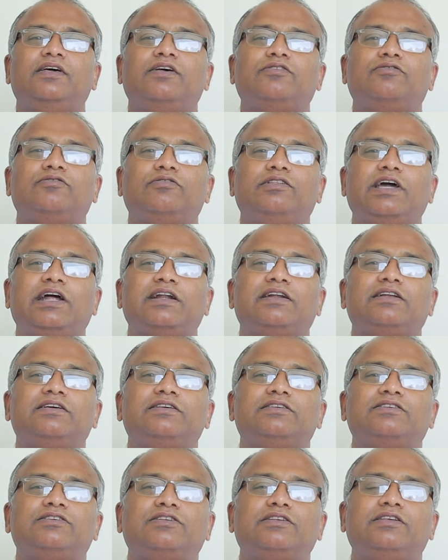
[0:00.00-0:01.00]
So that
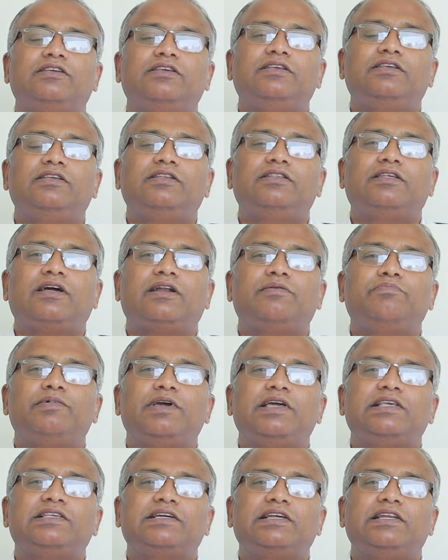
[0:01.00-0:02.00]

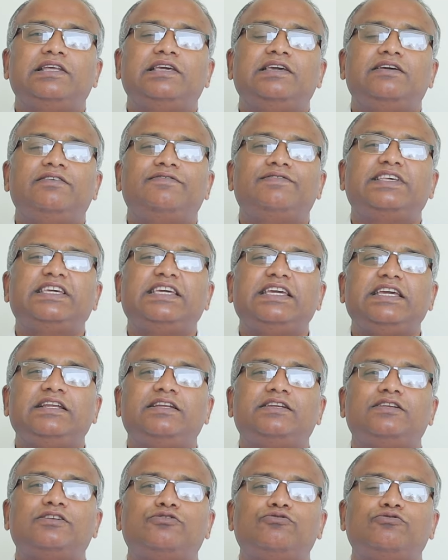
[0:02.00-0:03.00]
basically gives
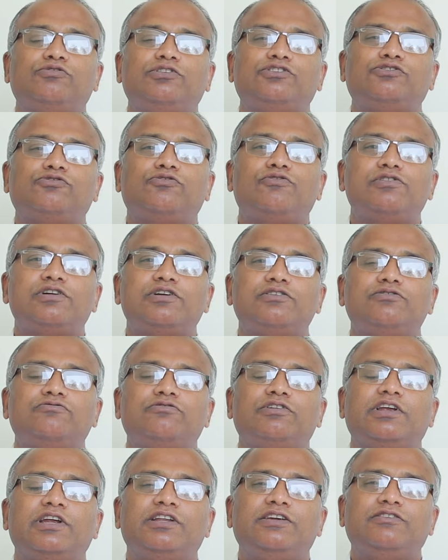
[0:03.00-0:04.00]
heat to the shoulder to
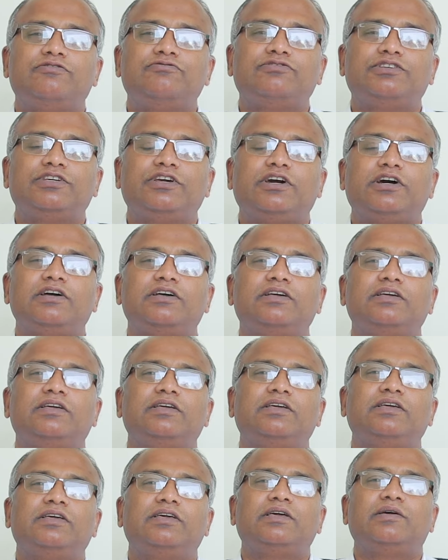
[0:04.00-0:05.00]
reduce your
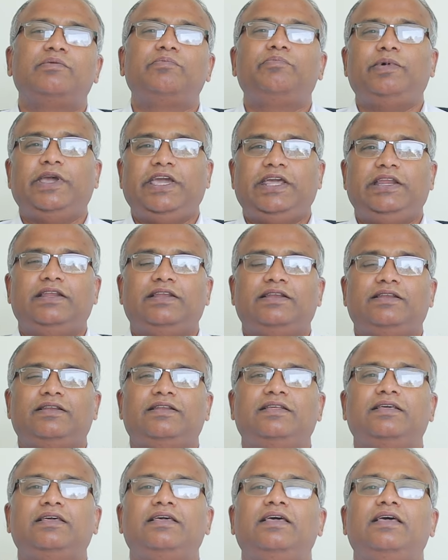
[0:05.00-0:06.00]
pain.
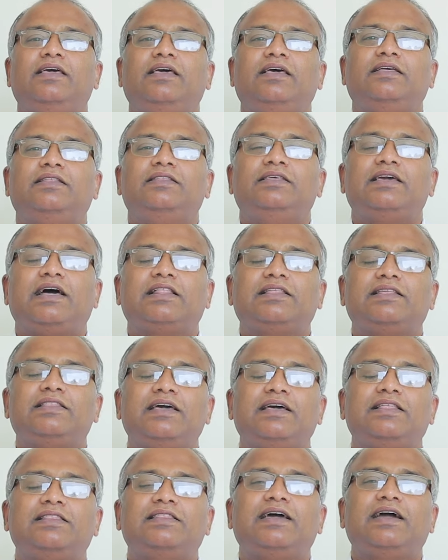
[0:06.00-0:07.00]
Other
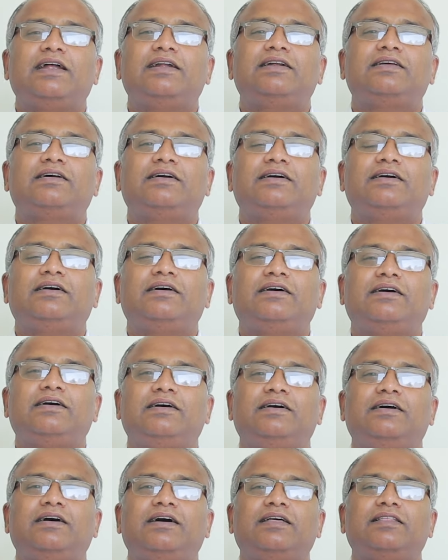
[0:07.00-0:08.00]
than
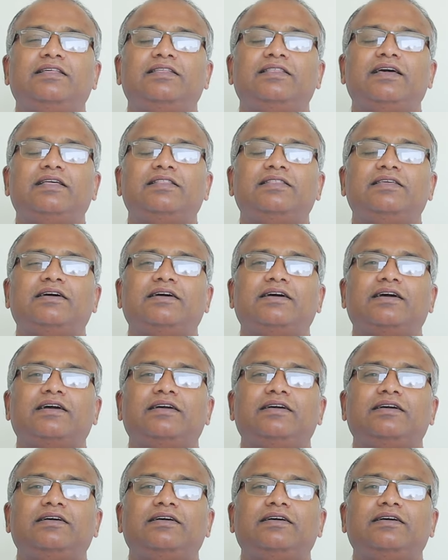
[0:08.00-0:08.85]
that